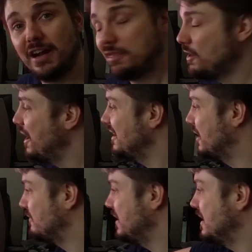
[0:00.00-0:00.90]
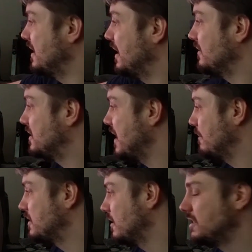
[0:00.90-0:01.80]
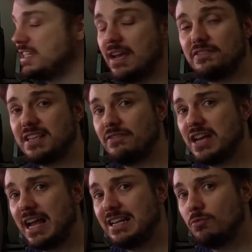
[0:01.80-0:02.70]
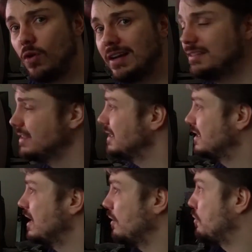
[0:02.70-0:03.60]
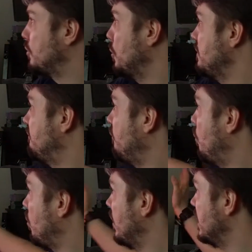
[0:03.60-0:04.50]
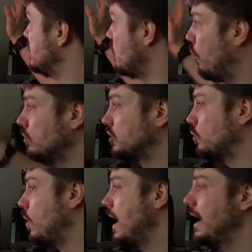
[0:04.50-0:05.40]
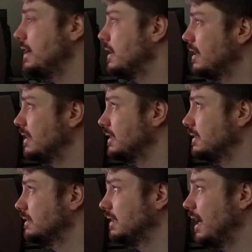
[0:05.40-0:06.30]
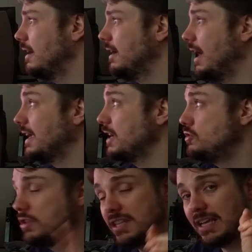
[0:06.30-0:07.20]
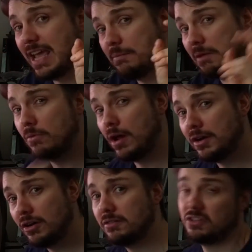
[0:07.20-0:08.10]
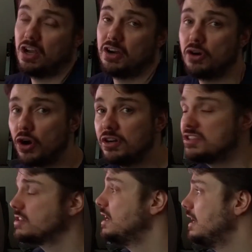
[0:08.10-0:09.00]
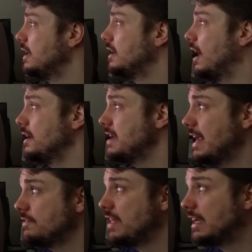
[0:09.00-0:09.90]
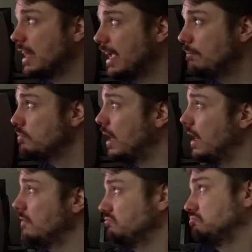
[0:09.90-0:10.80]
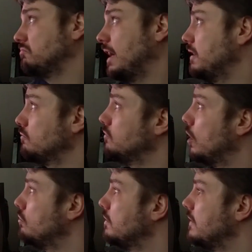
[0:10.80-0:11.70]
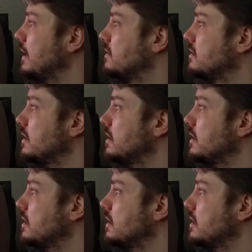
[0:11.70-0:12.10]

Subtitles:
thought of the Samsung CF791. It's their 34-inch ultra-wide, I guess you could say, gaming monitor. It's 100 hertz. Native, they claim. I don't know if that's